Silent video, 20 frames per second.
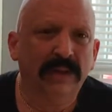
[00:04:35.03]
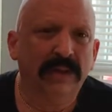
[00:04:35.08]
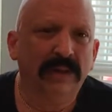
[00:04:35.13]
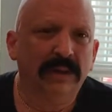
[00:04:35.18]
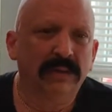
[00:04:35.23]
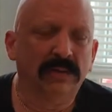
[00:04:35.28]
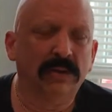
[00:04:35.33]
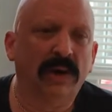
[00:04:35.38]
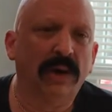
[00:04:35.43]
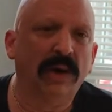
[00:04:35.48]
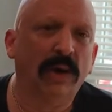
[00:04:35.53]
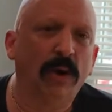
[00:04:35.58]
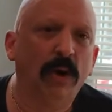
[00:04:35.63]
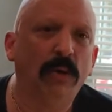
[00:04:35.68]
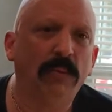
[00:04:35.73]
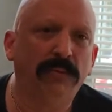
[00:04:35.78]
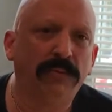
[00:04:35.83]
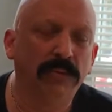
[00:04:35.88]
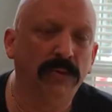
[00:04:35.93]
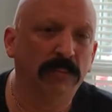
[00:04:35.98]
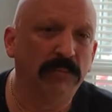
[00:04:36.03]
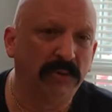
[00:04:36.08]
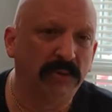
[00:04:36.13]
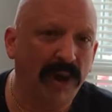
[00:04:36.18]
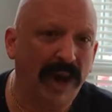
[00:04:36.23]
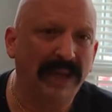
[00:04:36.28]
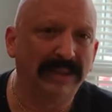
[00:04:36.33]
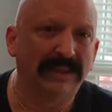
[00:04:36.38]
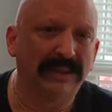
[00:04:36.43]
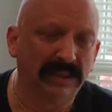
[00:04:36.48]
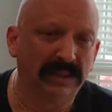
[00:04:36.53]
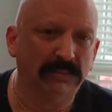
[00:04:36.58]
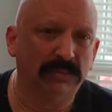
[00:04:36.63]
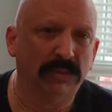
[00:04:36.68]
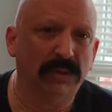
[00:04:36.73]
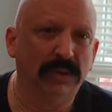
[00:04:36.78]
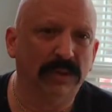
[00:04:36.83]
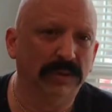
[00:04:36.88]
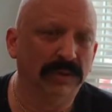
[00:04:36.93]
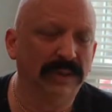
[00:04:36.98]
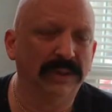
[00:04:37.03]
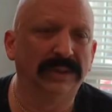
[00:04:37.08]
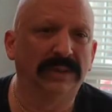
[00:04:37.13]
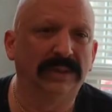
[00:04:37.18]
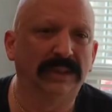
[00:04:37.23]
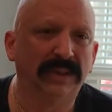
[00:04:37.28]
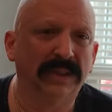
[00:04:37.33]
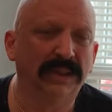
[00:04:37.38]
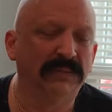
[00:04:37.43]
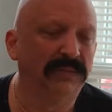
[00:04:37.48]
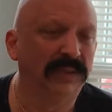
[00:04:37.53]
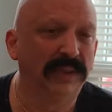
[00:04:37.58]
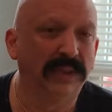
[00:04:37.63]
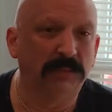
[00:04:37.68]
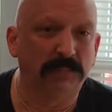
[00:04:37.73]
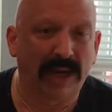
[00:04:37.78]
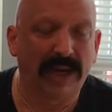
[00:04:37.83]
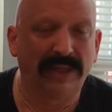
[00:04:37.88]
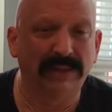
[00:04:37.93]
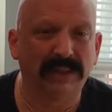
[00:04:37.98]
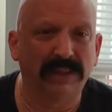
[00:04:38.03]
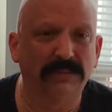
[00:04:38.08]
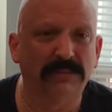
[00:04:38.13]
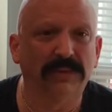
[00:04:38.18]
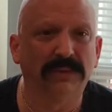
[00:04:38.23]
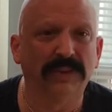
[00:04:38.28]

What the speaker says: So I hope through the process of all this, if it is possible,